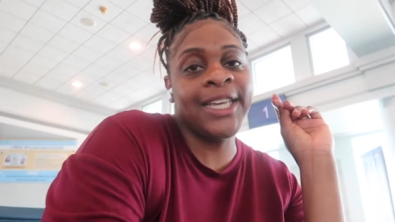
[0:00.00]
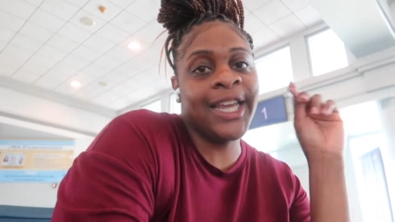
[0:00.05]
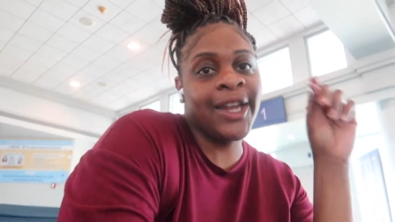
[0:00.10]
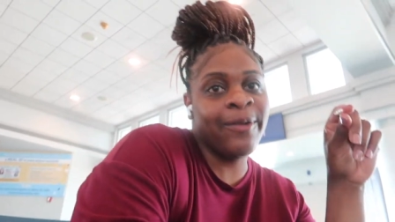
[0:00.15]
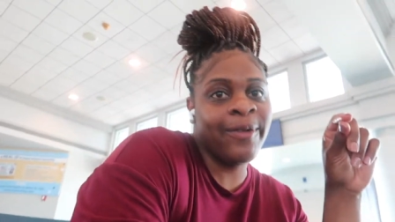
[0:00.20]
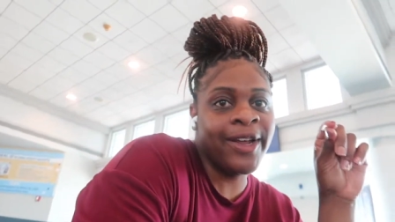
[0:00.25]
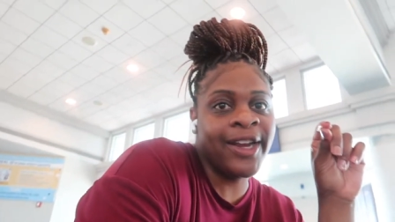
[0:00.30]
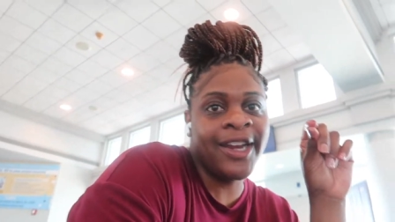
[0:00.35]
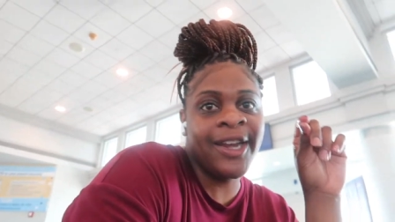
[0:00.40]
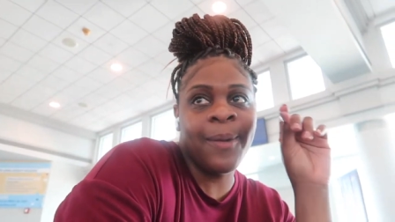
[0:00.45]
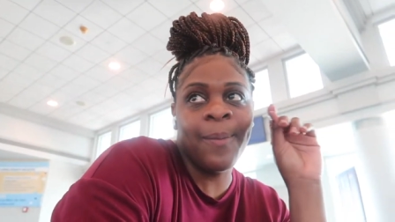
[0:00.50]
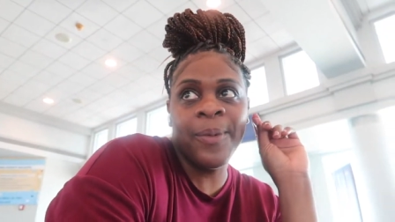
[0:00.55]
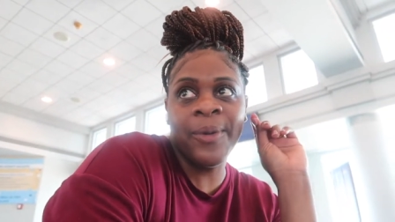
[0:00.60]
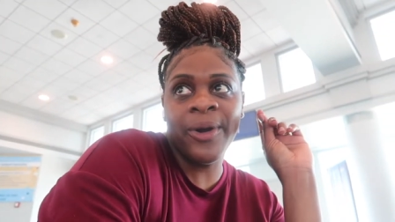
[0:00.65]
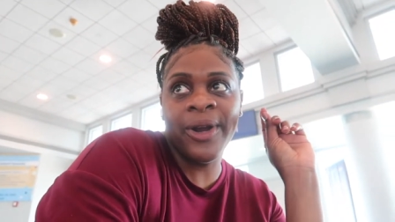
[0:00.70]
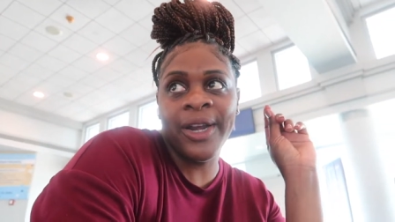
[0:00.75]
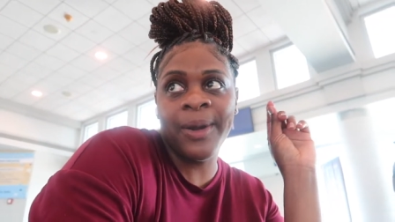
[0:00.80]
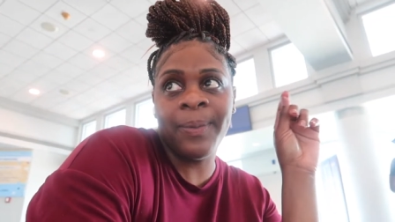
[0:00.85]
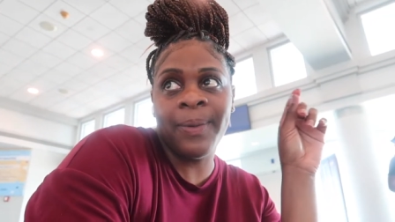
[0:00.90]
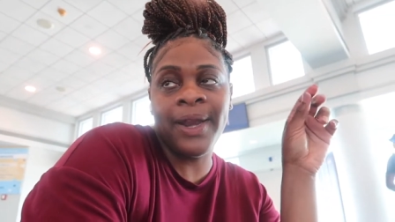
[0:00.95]
get ready to
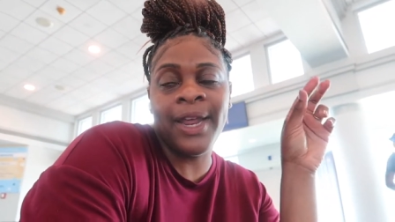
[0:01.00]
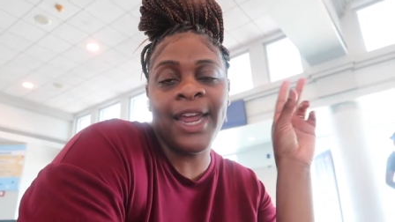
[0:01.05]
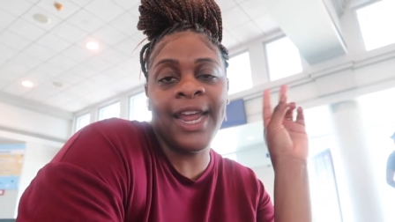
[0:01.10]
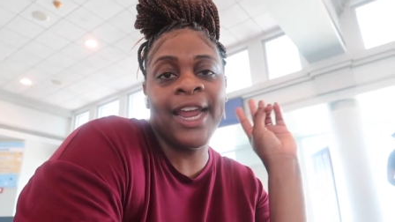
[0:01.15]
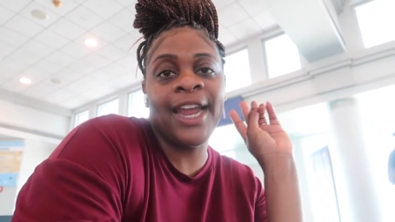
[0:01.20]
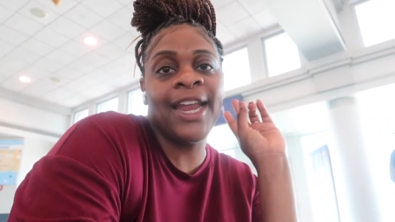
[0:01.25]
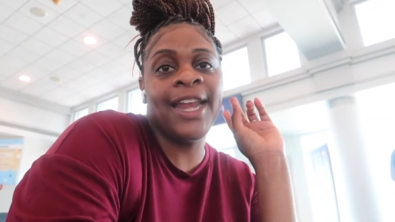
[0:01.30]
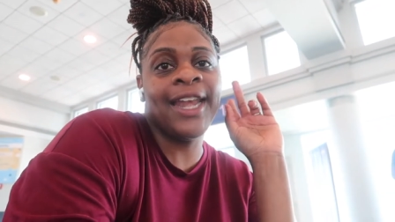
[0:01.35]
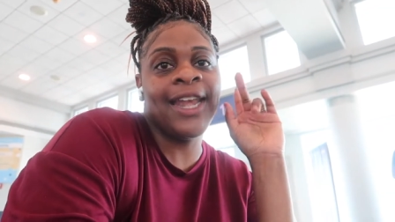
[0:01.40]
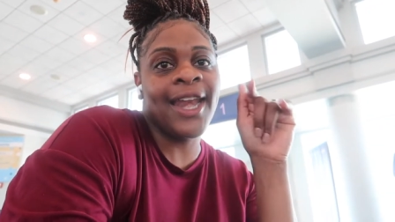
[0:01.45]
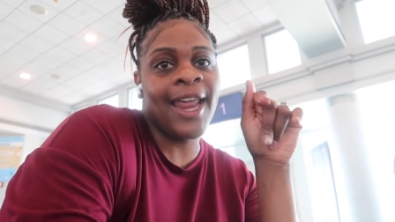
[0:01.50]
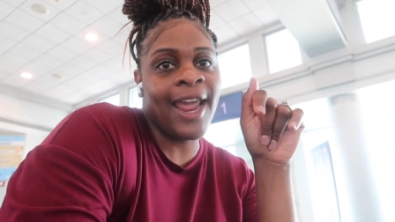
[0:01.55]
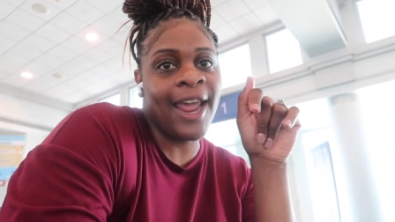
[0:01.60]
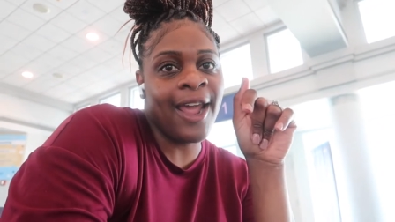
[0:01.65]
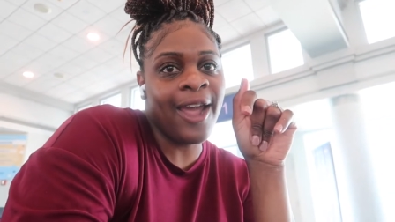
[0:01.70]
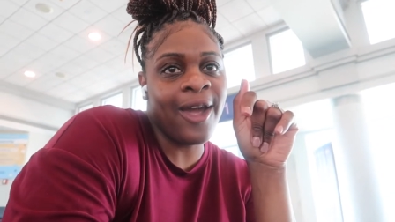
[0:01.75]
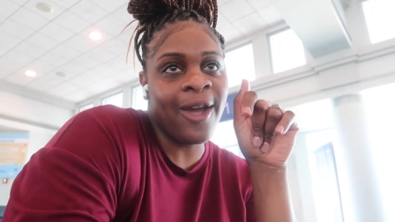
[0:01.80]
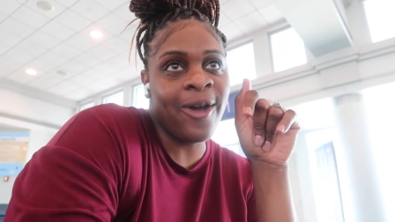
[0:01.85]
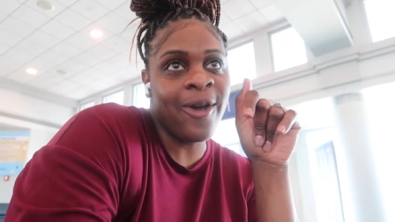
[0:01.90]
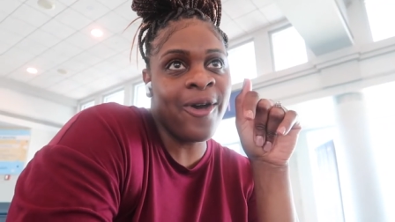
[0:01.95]
board the plane
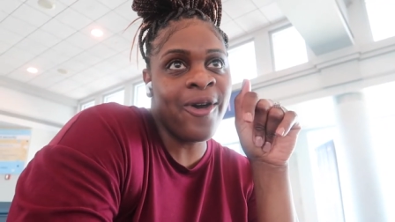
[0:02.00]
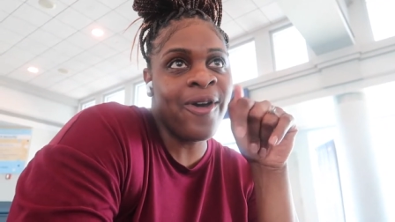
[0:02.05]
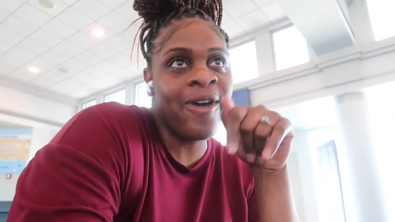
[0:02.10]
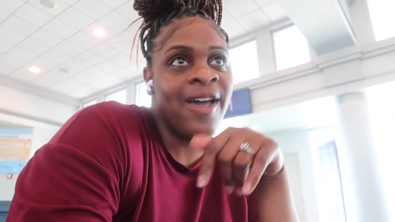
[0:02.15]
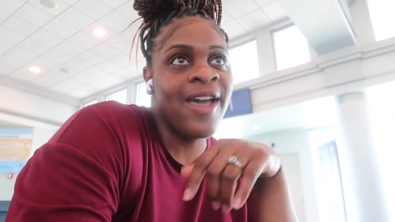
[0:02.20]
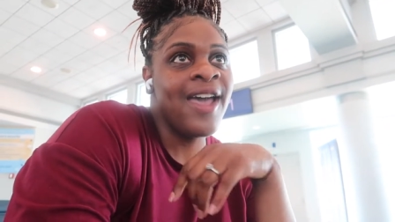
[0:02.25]
now